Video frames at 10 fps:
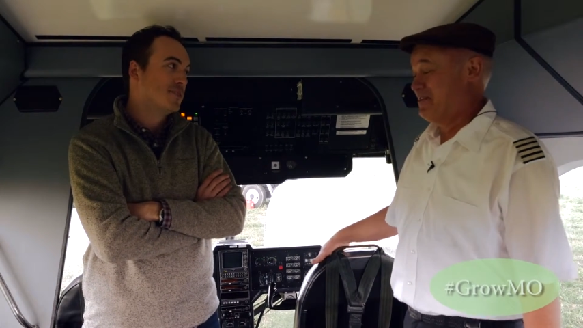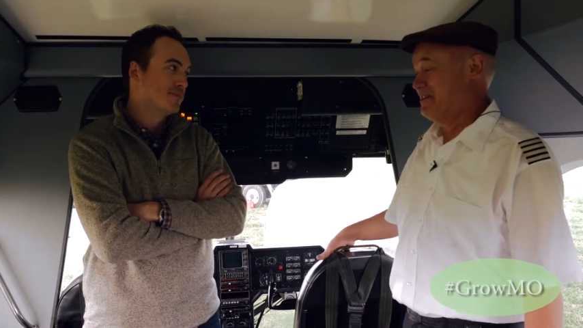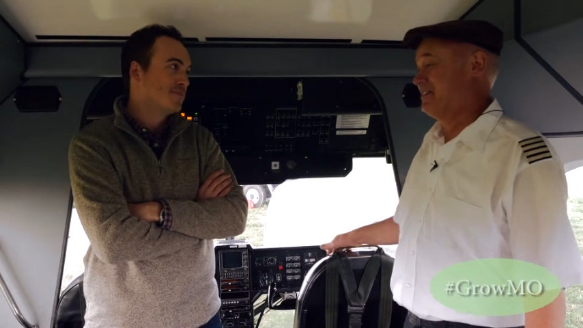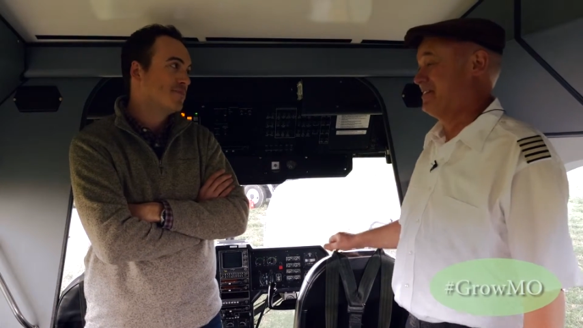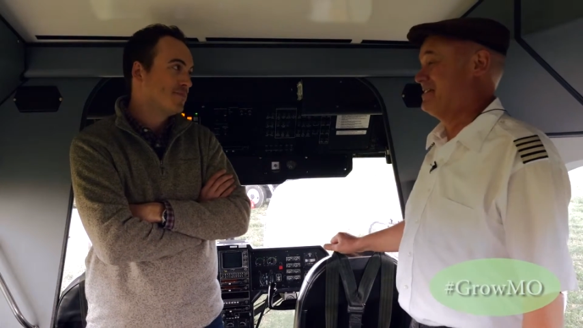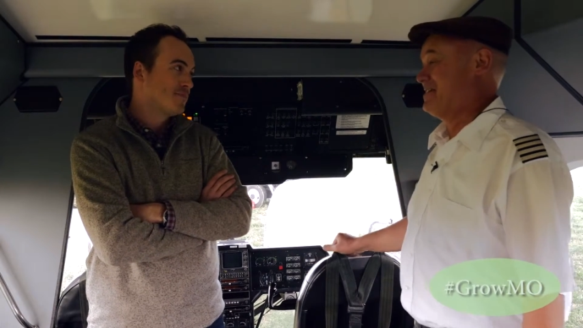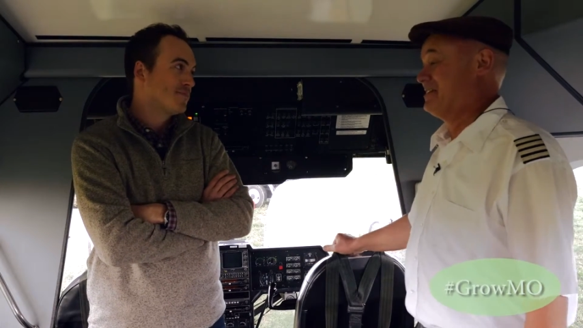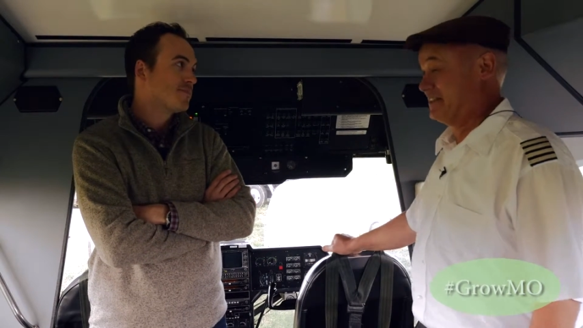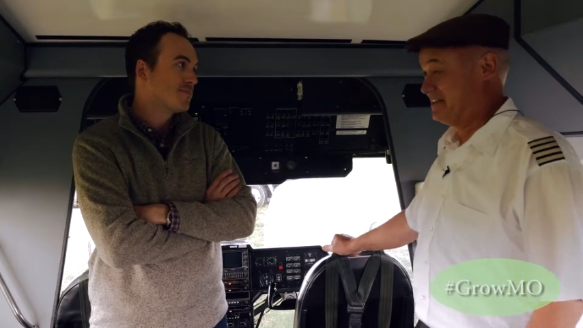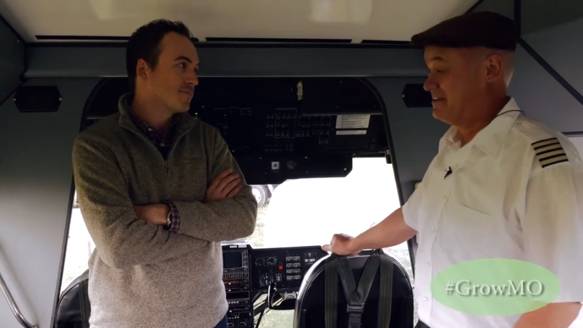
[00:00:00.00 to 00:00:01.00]
Speaker 1: because uh, it's
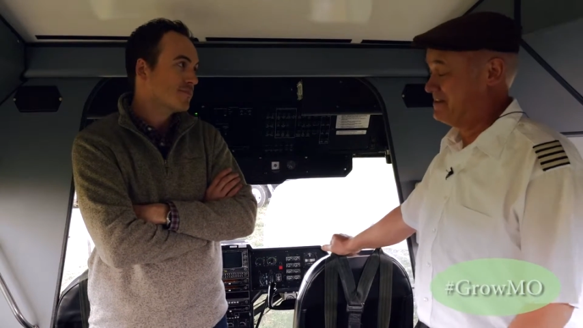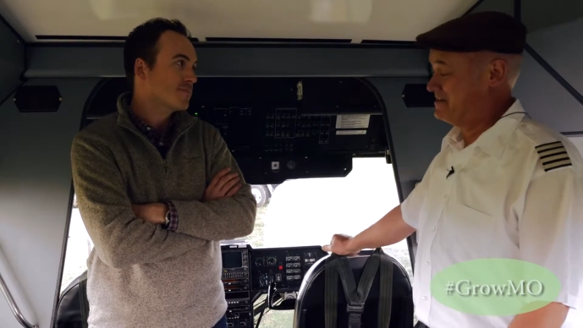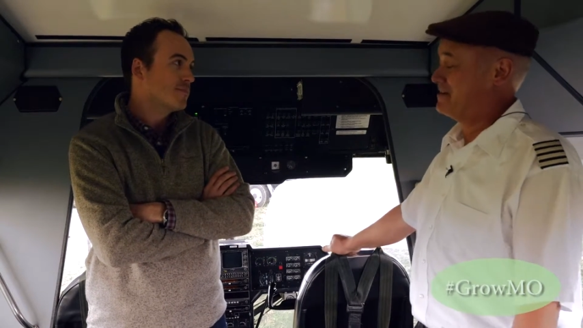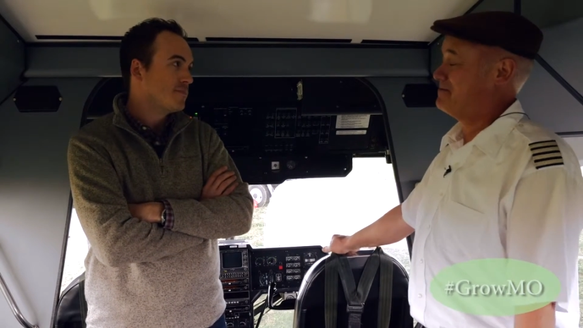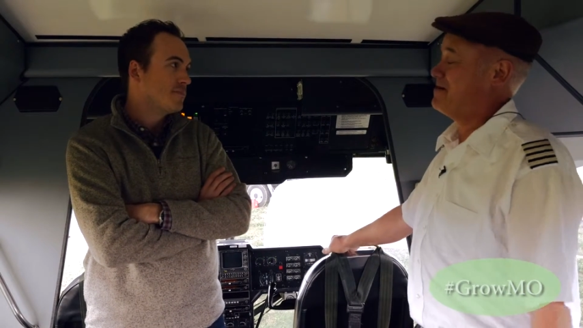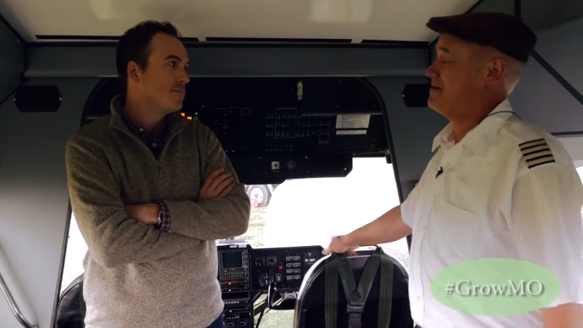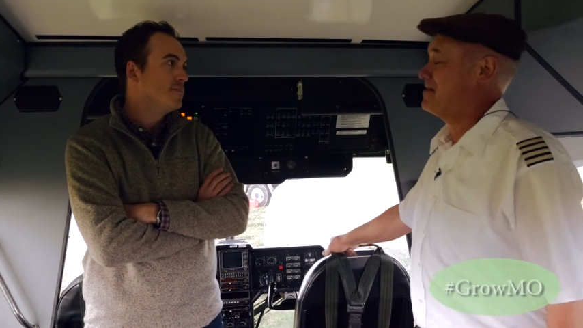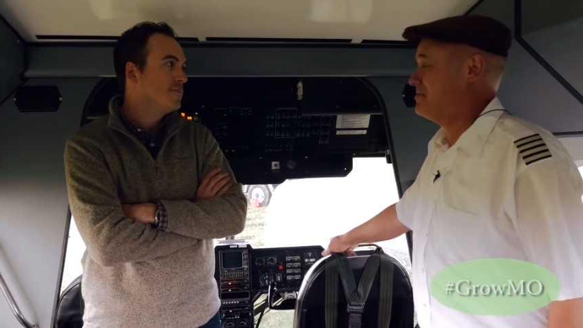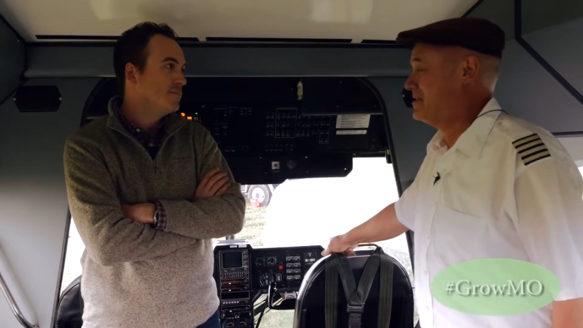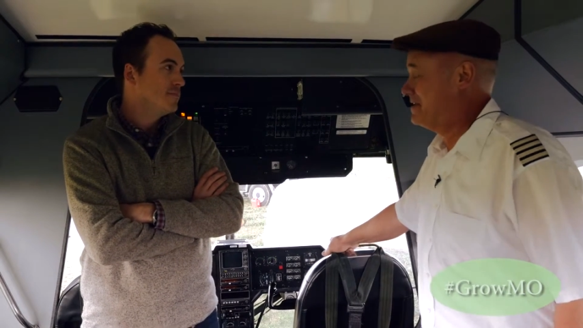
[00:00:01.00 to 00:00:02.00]
starting to think about
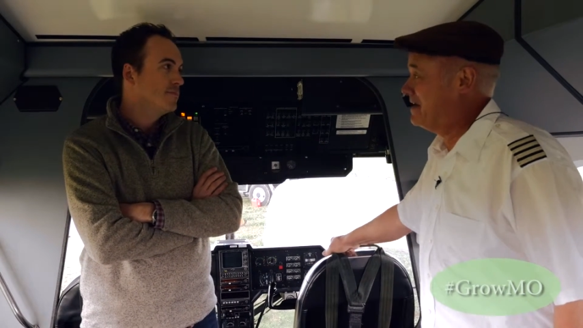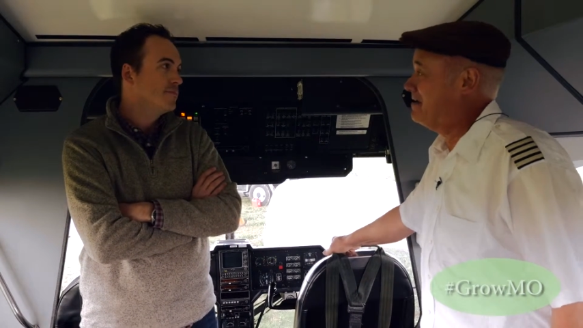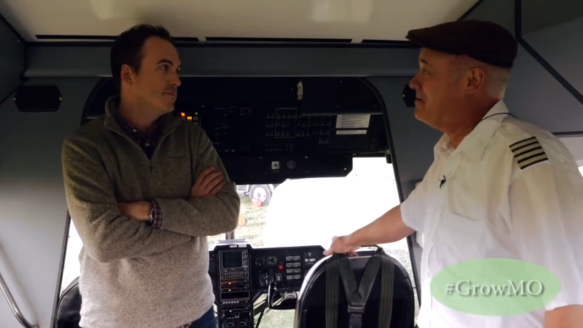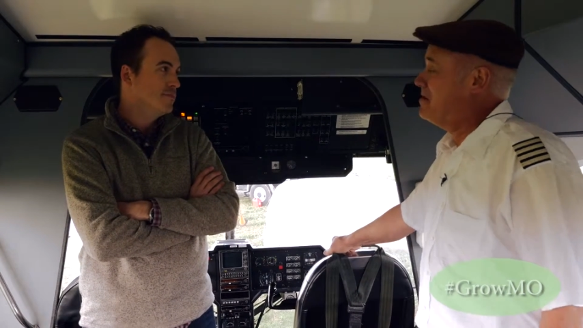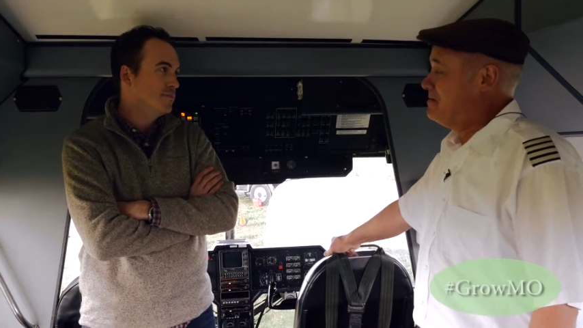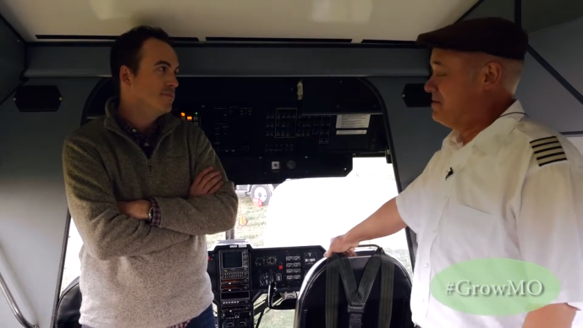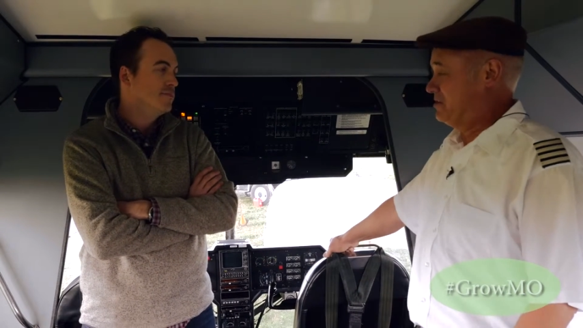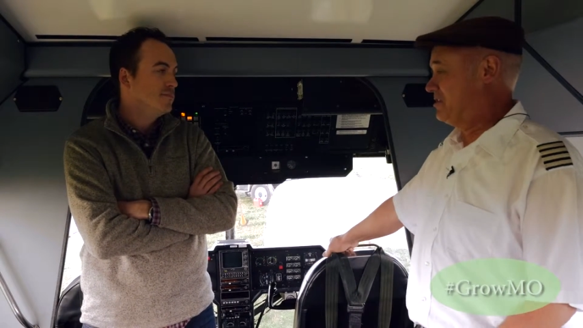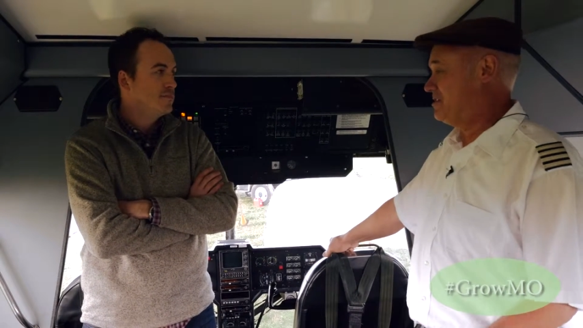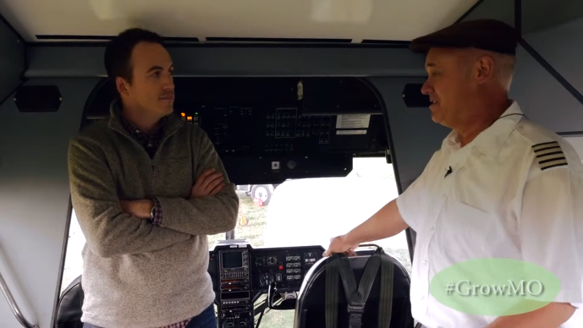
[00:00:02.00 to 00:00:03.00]
coming in now. Mm -hmm. But
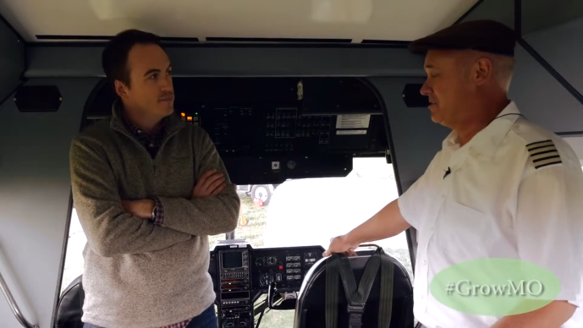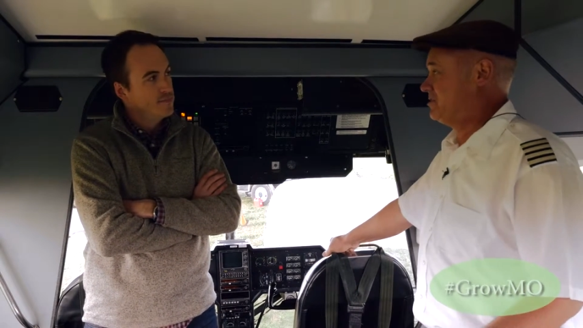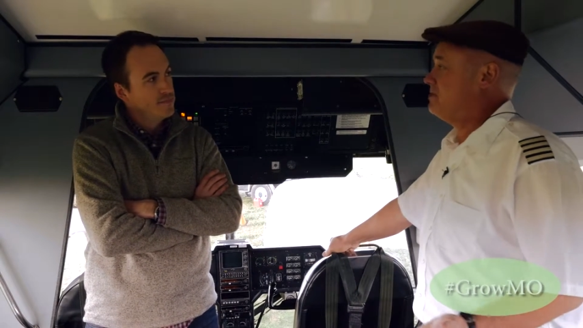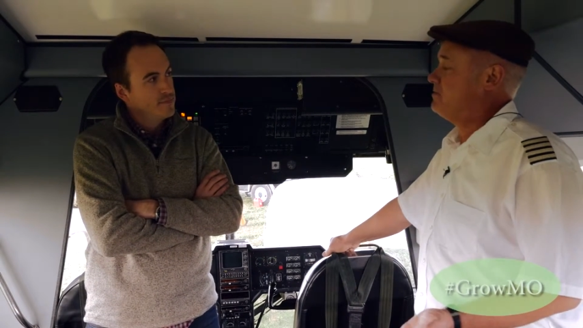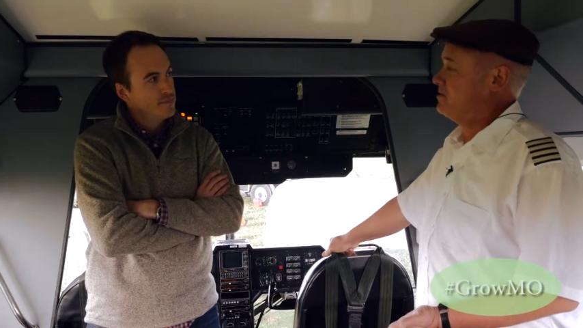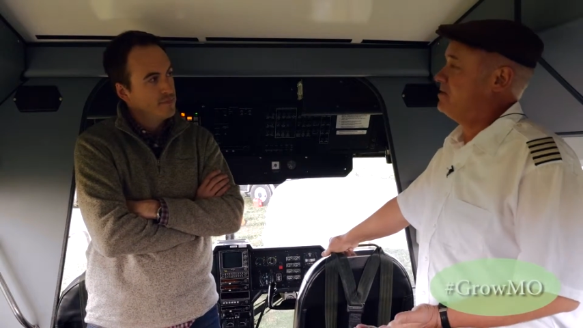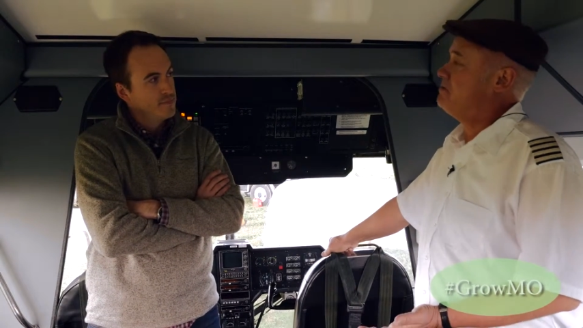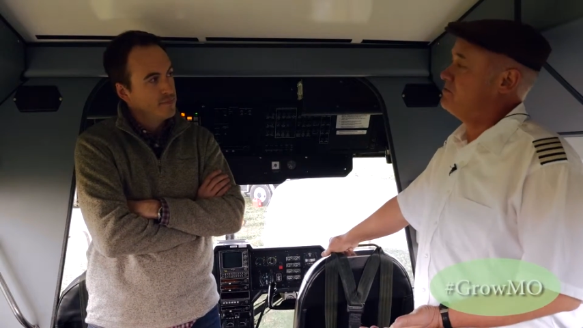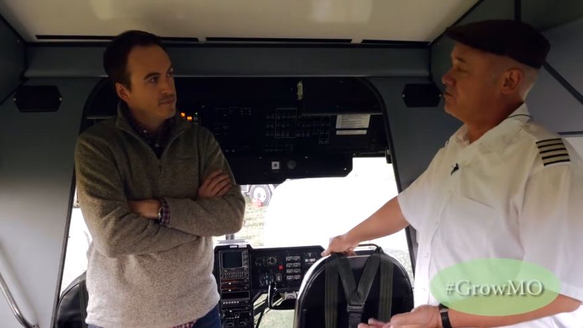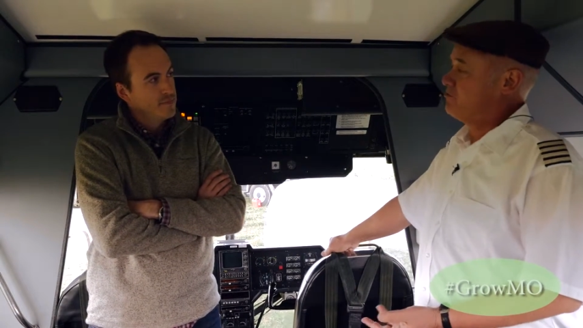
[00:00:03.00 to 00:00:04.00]
certainly the sun, the
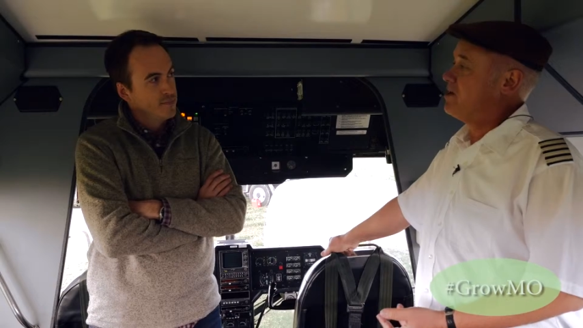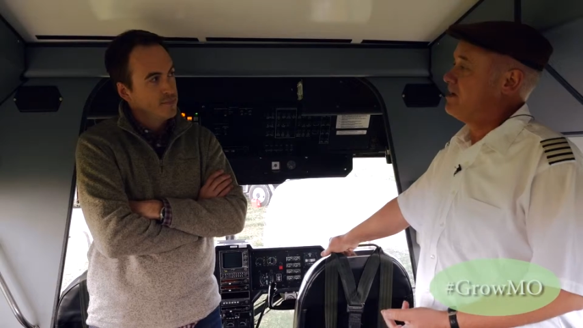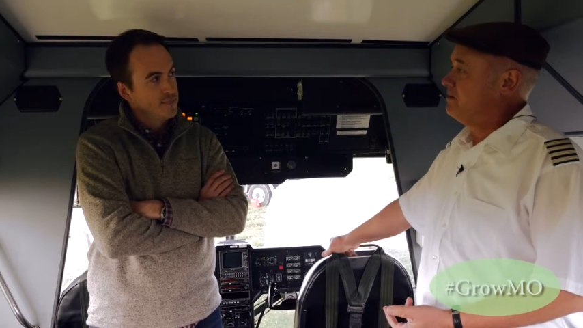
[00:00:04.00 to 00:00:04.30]
summer was really